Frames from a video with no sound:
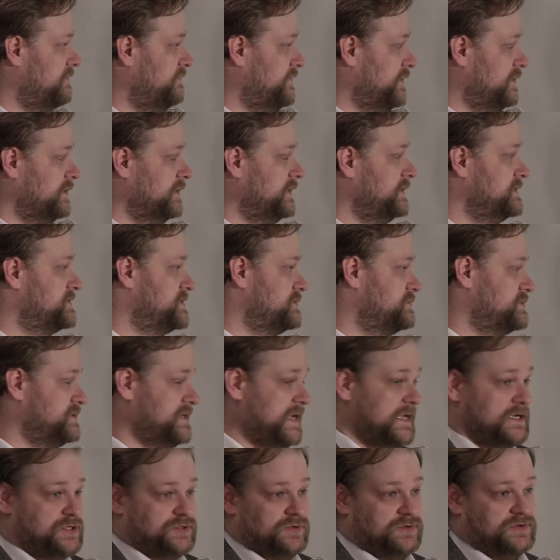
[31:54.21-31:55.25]
a, fairly
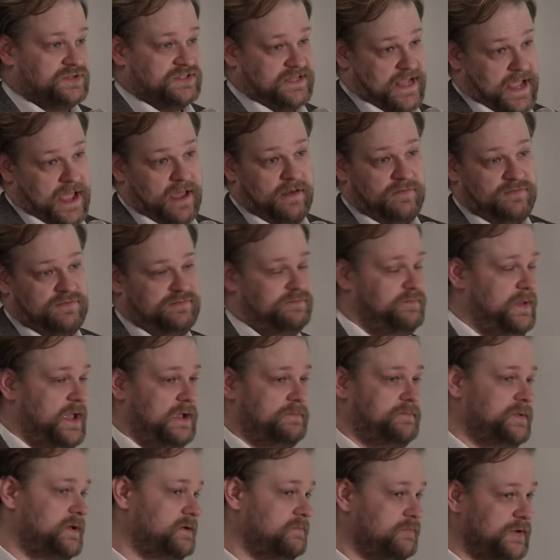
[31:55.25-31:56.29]
substantial staff
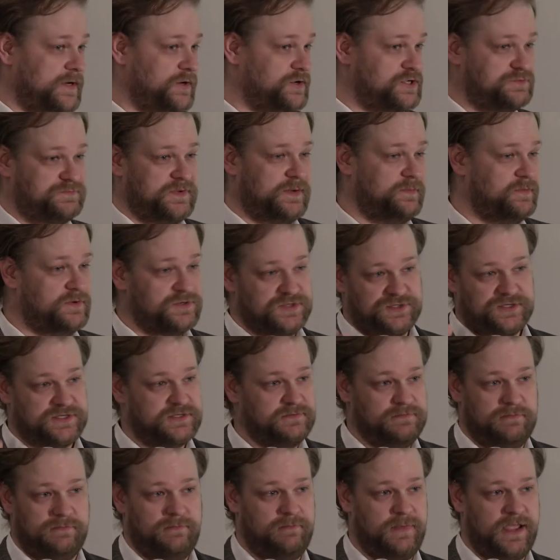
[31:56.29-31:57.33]
back when newspapers
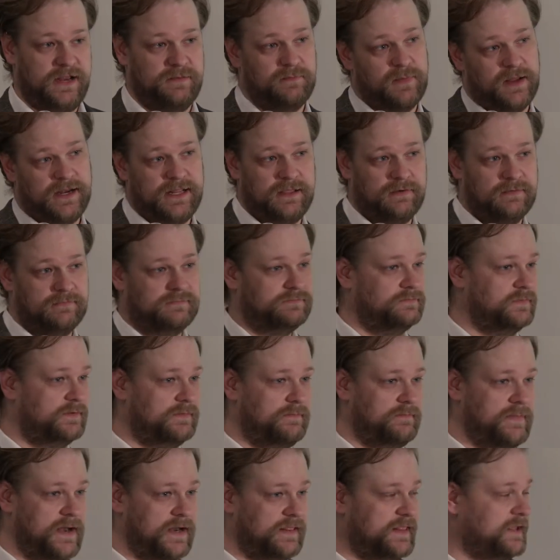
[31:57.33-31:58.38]
just made money the
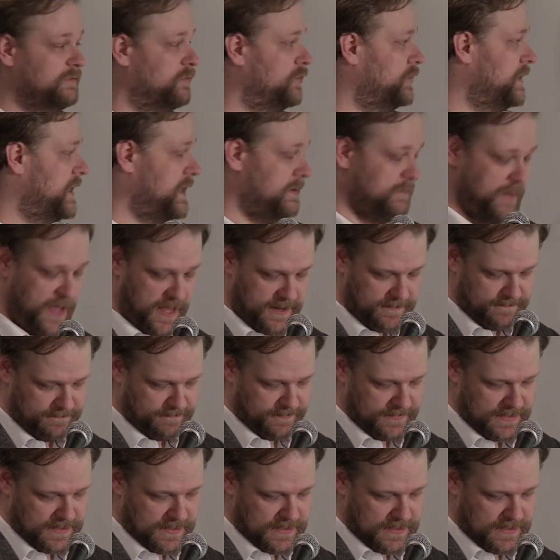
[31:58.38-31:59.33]
minute they rolled out of bed.